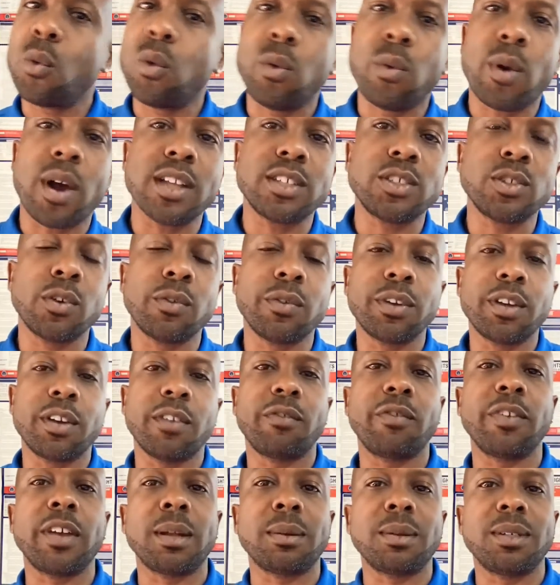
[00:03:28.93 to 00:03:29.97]
We watch over
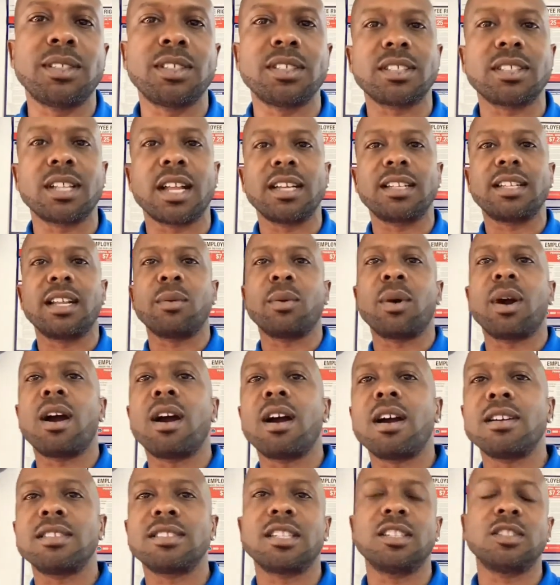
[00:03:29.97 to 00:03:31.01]
your family just like they were
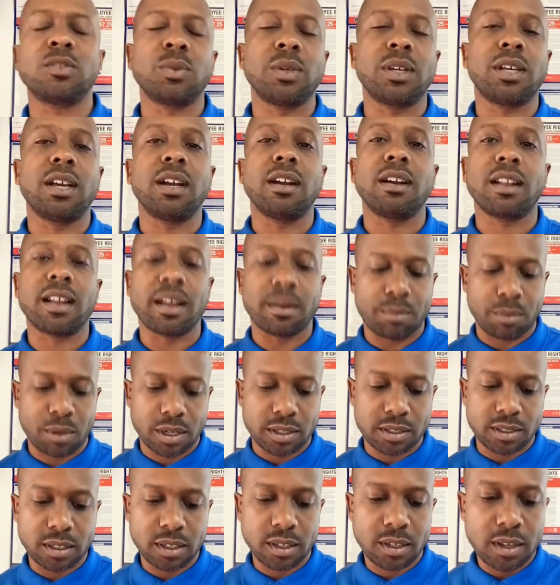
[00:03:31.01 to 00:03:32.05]
ours because we care that
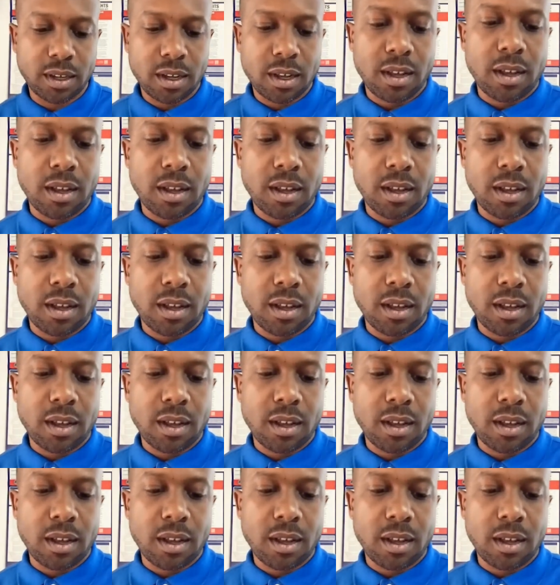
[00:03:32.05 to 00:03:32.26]
much.